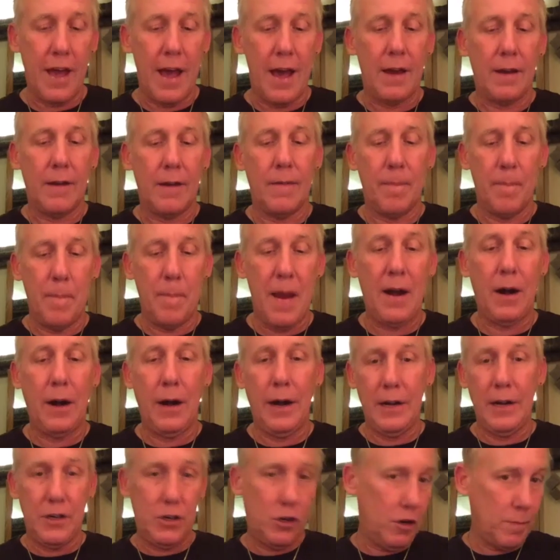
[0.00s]
that
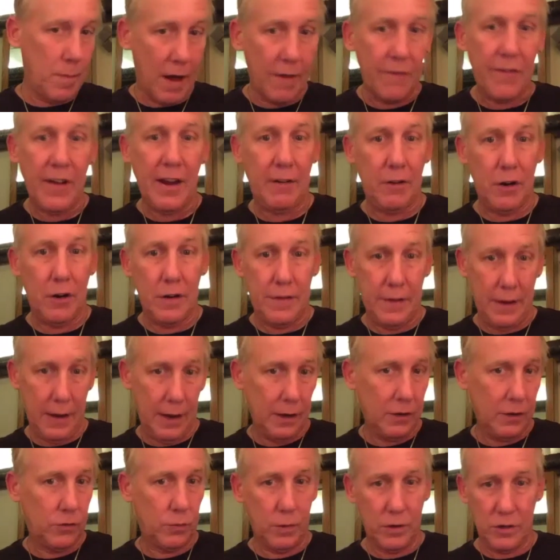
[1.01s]
married two of my
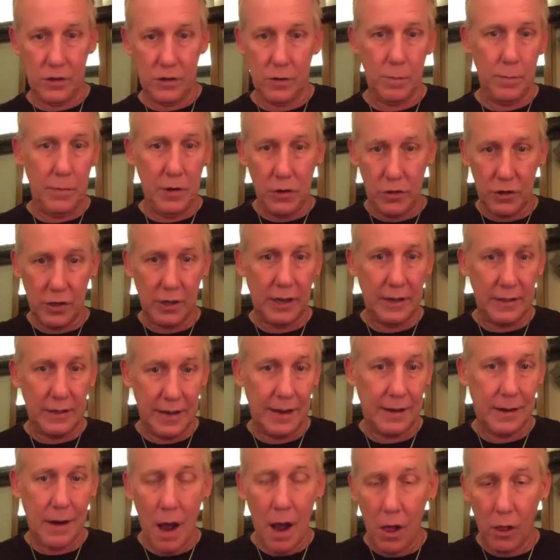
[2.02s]
favorite things, which are music
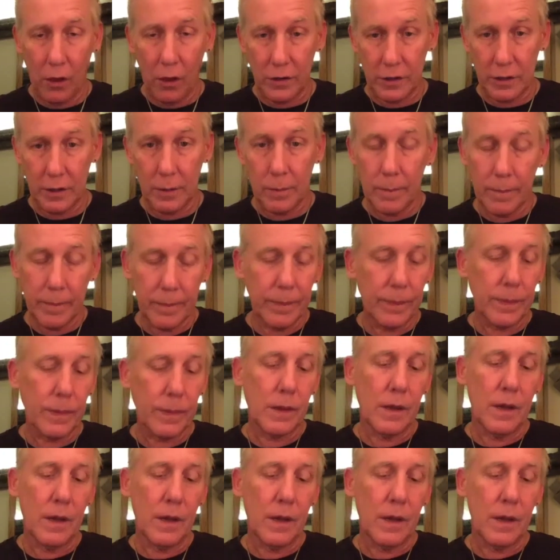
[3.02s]
and technology.